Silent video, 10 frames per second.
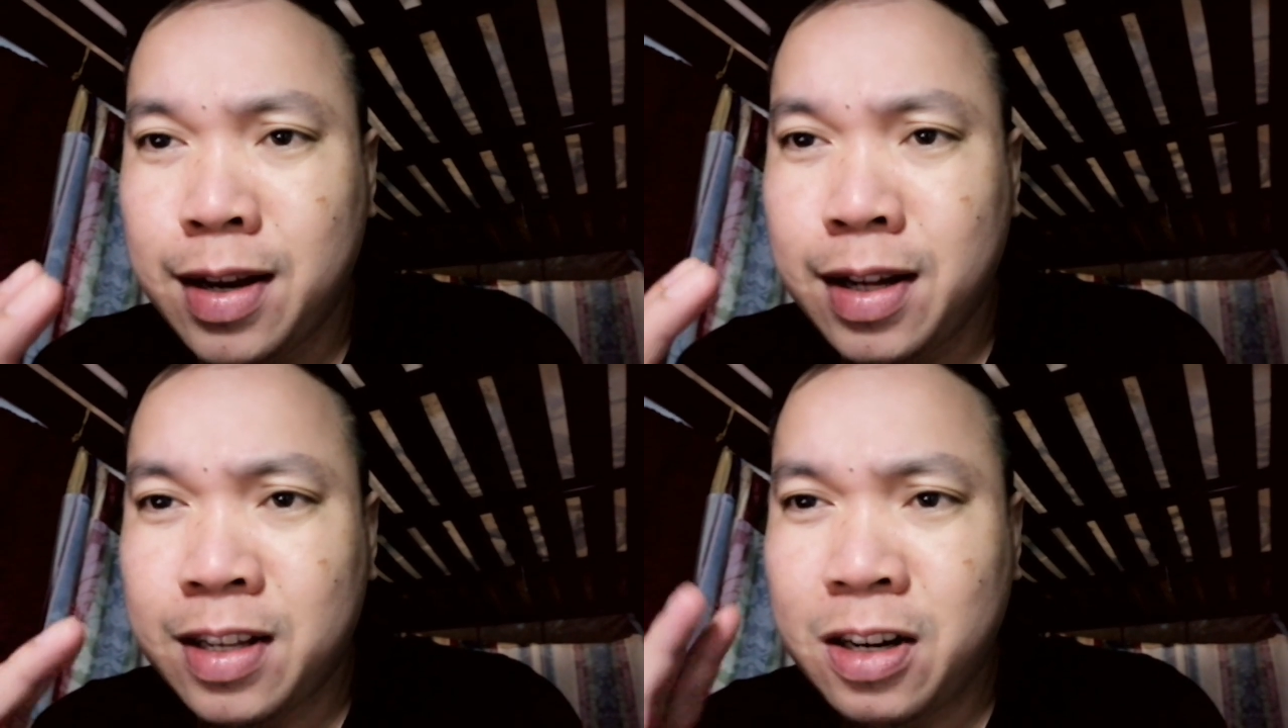
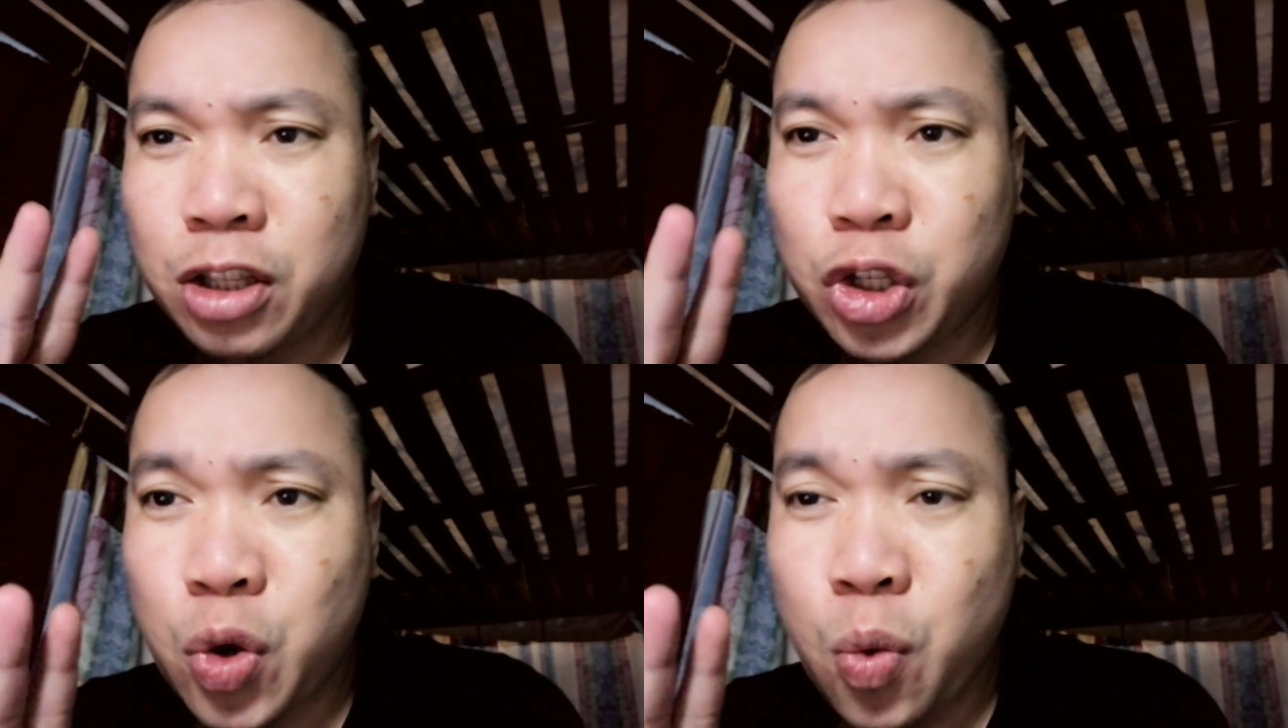that
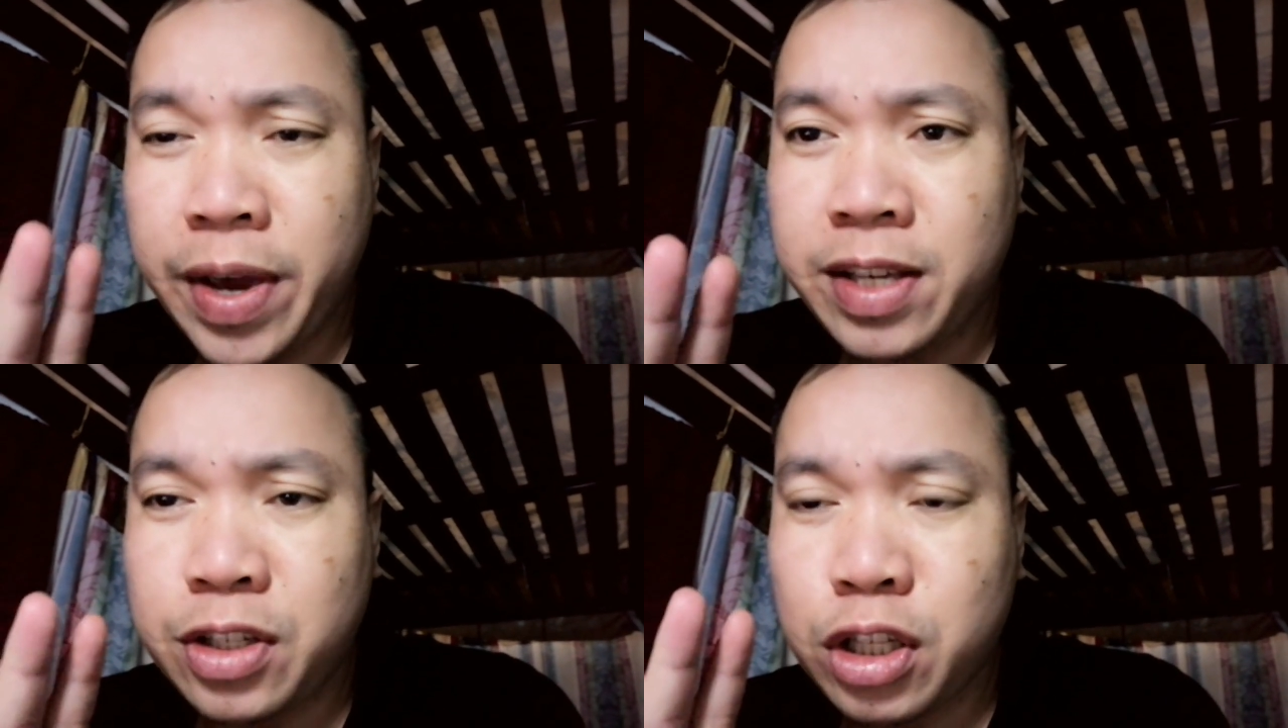there's
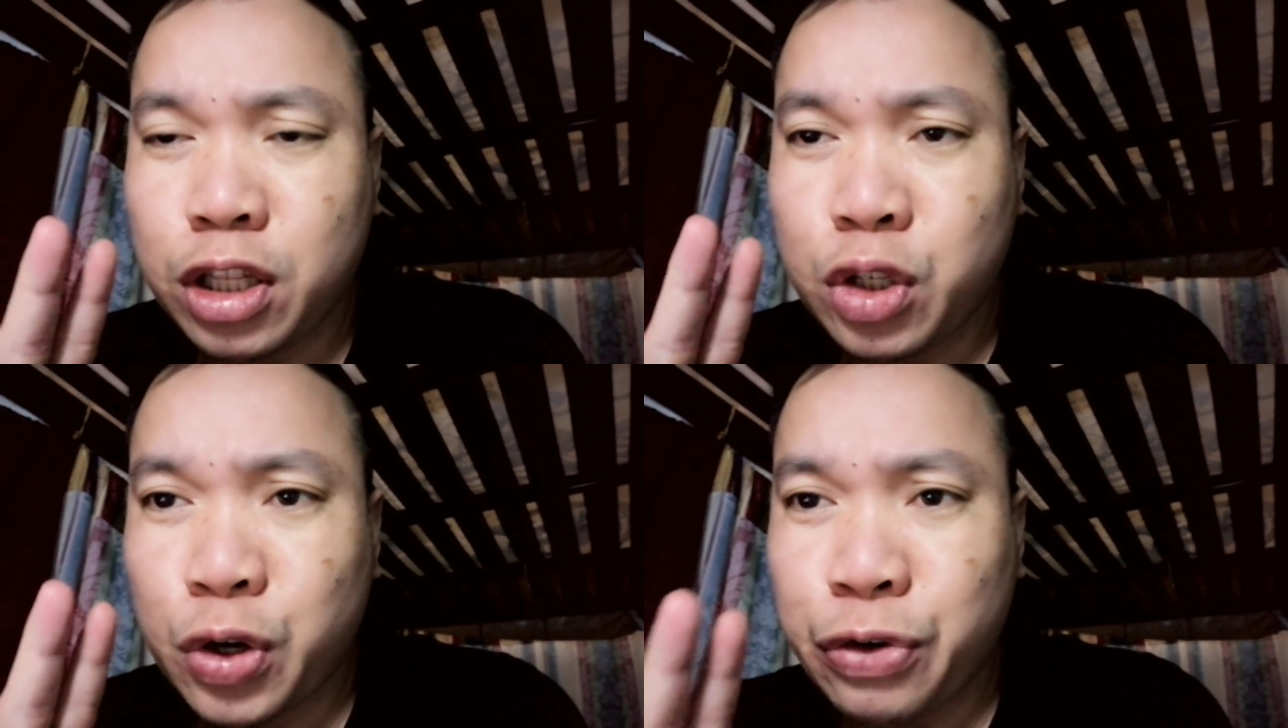always
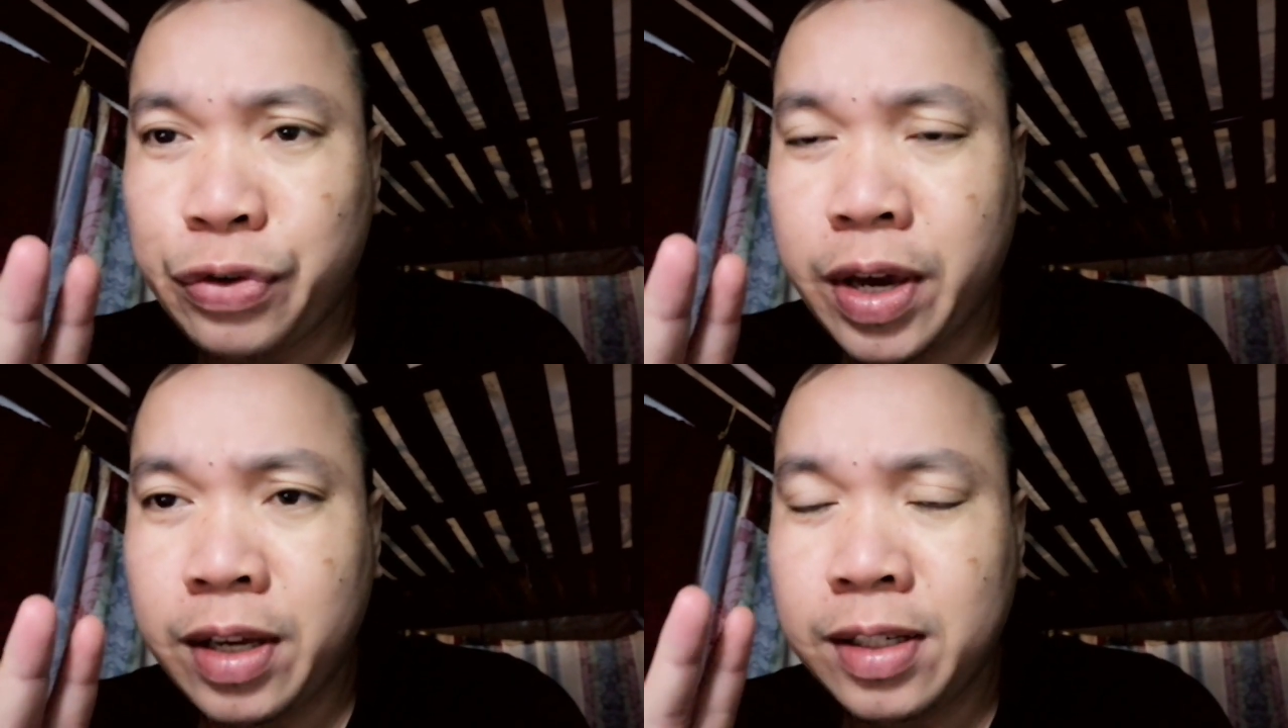to
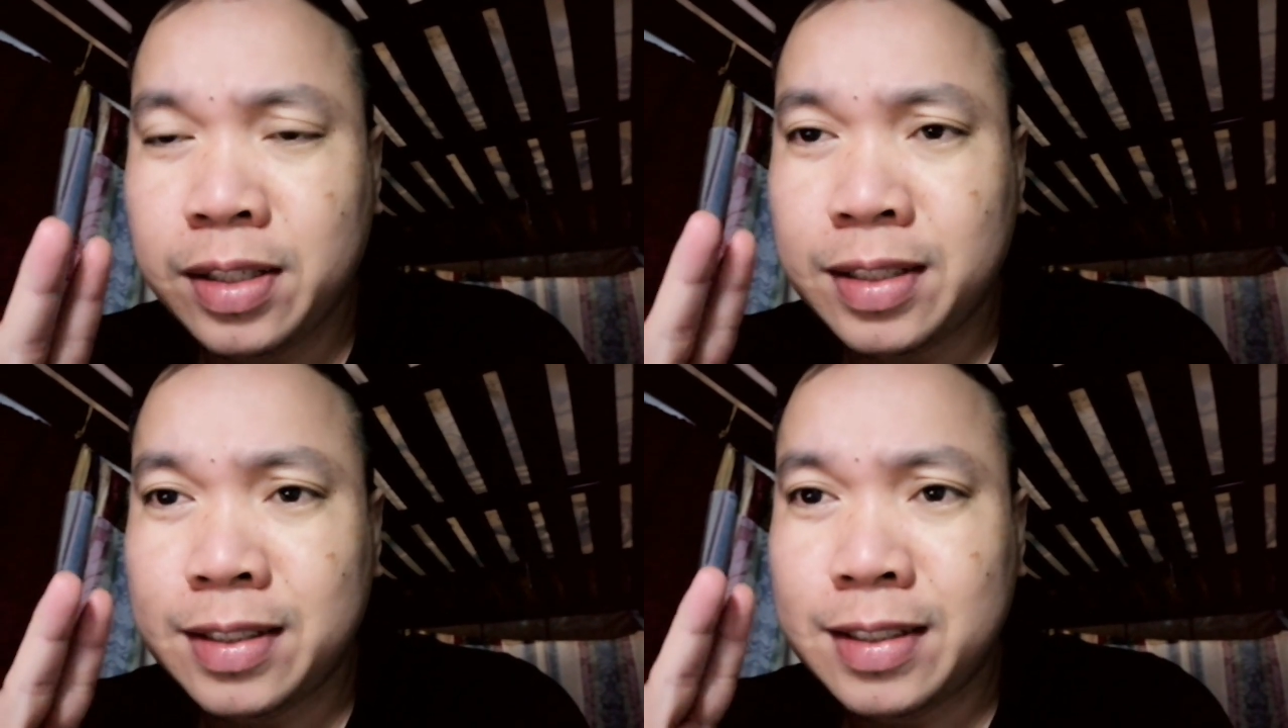avail